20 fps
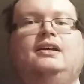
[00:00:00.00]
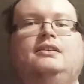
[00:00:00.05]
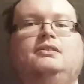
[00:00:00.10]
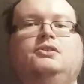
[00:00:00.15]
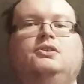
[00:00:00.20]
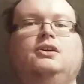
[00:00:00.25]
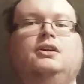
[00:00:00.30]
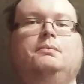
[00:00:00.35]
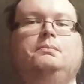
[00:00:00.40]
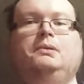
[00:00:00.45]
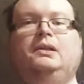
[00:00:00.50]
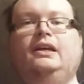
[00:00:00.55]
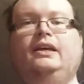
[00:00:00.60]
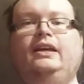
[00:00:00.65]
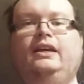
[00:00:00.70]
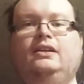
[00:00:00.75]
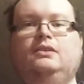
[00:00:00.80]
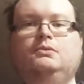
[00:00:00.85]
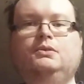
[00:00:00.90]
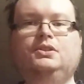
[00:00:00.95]
Dark
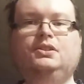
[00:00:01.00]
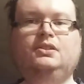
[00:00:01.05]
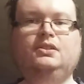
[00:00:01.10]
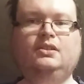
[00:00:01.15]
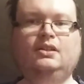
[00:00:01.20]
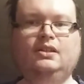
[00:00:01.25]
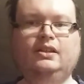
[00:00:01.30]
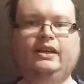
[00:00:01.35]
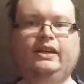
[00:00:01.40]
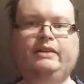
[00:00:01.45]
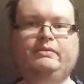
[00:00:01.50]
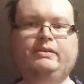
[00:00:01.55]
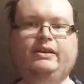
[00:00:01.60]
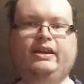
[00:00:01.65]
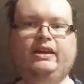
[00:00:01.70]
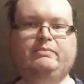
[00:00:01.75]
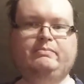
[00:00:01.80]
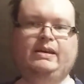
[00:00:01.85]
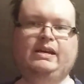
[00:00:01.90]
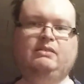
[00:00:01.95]
Plague, which is another game that
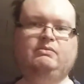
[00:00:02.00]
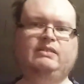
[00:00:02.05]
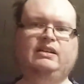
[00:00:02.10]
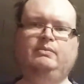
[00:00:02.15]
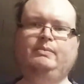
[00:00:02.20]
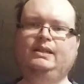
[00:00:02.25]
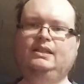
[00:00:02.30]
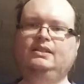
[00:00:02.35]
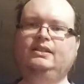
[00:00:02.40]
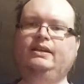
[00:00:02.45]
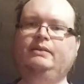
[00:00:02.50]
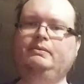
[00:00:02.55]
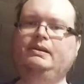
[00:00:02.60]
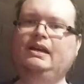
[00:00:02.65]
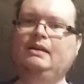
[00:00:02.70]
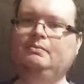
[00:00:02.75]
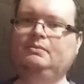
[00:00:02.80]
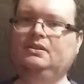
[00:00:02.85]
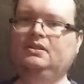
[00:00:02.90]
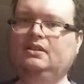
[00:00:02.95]
came out right about the same
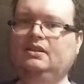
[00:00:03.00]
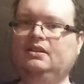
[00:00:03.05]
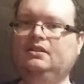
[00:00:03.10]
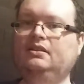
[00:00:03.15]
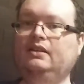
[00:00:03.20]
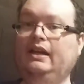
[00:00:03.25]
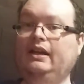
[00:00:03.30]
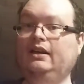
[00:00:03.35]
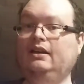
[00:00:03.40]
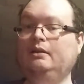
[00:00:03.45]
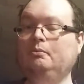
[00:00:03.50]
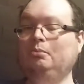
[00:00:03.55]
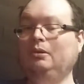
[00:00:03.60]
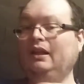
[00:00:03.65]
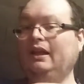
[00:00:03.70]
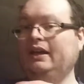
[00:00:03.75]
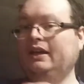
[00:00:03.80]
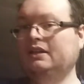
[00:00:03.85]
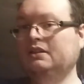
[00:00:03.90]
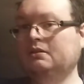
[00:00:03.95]
time as this. And it
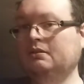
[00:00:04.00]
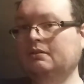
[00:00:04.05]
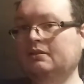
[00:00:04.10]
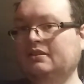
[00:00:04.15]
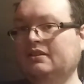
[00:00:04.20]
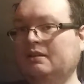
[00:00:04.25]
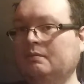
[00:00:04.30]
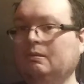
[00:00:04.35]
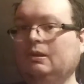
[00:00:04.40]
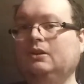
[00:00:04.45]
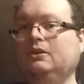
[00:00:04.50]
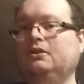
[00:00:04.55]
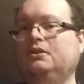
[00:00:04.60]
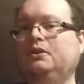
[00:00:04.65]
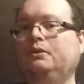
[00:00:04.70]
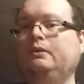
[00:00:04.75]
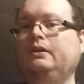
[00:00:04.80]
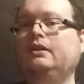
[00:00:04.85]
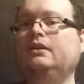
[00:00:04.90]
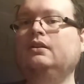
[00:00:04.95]
plays similar
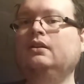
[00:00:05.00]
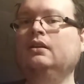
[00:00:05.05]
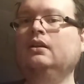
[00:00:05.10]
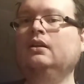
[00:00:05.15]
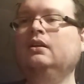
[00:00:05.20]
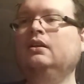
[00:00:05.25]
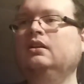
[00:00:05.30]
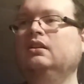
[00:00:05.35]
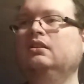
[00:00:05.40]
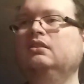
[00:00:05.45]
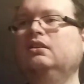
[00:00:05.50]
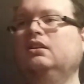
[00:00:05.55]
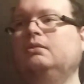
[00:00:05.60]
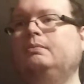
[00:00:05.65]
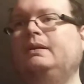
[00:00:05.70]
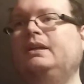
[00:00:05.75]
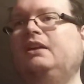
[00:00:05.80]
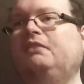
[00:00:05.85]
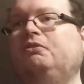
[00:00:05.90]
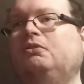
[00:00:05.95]
to it. A little
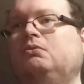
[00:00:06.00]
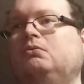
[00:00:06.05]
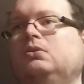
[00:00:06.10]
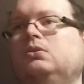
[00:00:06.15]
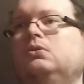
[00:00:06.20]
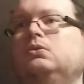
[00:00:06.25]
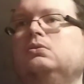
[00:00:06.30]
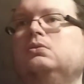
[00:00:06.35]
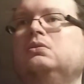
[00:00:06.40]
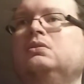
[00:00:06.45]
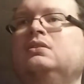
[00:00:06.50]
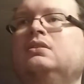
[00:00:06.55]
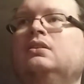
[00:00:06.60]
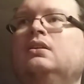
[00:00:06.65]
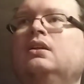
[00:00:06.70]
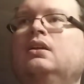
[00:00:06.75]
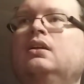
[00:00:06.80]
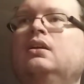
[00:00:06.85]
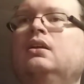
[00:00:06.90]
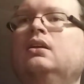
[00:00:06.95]
bit different rules,
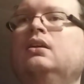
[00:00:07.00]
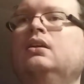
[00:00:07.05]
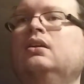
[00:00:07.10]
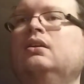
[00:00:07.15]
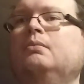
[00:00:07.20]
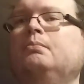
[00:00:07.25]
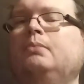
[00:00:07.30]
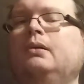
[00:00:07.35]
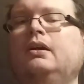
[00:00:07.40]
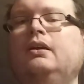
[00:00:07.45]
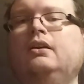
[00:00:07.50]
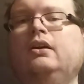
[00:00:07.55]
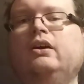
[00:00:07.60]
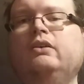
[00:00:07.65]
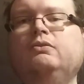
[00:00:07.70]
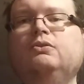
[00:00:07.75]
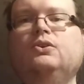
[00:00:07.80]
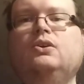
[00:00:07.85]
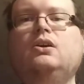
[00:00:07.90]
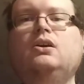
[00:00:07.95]
But
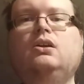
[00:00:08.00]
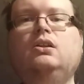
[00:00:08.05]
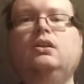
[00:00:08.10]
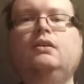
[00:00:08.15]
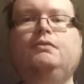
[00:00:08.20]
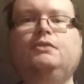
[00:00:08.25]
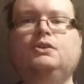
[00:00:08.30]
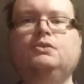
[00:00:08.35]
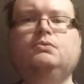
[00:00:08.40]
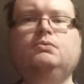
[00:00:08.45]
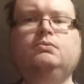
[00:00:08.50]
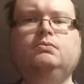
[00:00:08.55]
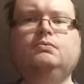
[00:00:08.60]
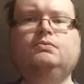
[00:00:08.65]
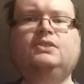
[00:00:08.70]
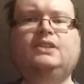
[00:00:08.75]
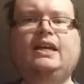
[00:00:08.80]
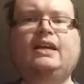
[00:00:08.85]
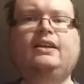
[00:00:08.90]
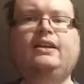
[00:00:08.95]
overall, if you
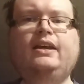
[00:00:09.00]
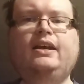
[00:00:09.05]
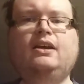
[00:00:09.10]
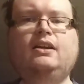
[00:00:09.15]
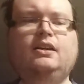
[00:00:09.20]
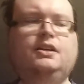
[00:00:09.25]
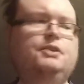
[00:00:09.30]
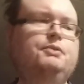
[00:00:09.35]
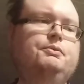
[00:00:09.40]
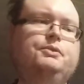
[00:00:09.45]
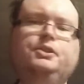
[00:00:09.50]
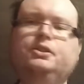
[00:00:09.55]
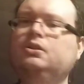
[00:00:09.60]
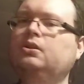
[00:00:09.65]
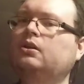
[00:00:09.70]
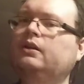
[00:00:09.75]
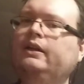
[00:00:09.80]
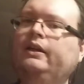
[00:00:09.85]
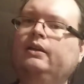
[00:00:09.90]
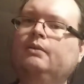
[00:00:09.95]
sat down and you were just
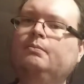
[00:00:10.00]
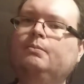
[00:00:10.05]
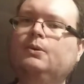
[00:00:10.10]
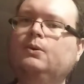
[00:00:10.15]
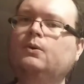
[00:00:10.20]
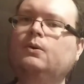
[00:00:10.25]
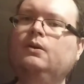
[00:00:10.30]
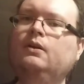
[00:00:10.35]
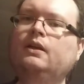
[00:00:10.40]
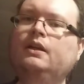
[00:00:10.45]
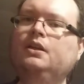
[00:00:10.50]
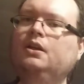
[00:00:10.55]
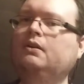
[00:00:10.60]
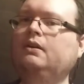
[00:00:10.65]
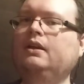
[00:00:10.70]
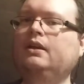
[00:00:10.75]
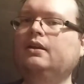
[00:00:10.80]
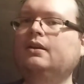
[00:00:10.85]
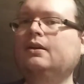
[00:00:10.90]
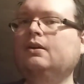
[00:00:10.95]
looking at a board and you
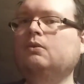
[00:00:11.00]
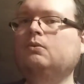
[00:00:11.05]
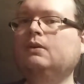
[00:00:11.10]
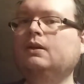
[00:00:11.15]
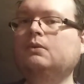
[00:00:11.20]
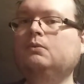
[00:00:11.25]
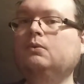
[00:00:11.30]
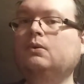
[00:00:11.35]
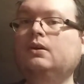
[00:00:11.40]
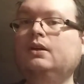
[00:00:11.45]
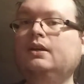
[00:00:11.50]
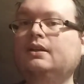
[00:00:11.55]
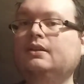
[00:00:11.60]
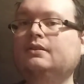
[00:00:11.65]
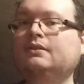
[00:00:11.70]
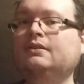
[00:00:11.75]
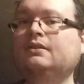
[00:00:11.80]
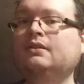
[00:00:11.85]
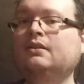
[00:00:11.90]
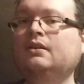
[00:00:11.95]
didn't know what it
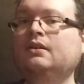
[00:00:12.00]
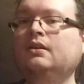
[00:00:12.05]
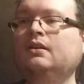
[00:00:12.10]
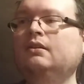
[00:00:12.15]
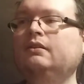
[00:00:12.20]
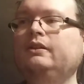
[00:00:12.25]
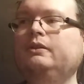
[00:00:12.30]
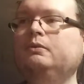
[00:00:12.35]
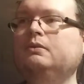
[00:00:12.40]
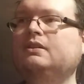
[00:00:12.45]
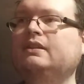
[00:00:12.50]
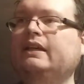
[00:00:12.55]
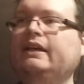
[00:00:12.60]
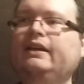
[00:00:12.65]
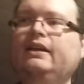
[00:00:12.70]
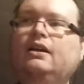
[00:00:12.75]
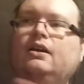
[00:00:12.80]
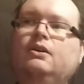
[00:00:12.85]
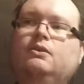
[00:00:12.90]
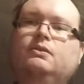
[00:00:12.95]
was, you would say,
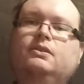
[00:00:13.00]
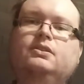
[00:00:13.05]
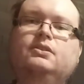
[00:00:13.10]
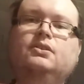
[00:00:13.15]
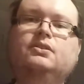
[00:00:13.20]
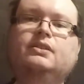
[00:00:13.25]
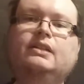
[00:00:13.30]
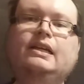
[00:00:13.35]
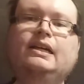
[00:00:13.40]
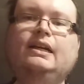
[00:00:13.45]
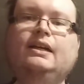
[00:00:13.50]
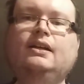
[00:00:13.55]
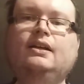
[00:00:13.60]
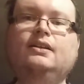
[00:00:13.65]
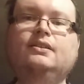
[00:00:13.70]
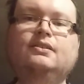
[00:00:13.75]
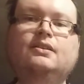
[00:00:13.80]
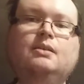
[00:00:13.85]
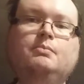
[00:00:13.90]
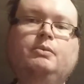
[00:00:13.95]
oh, this looks like a
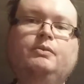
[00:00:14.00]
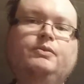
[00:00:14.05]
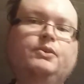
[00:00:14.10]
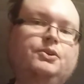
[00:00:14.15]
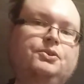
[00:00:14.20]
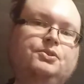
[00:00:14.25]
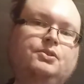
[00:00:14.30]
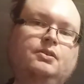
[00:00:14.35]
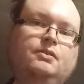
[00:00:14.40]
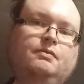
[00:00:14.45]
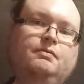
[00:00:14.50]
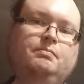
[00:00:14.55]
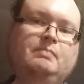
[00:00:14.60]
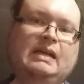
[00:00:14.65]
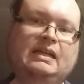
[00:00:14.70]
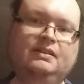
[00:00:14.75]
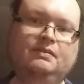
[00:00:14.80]
zombie version of Massive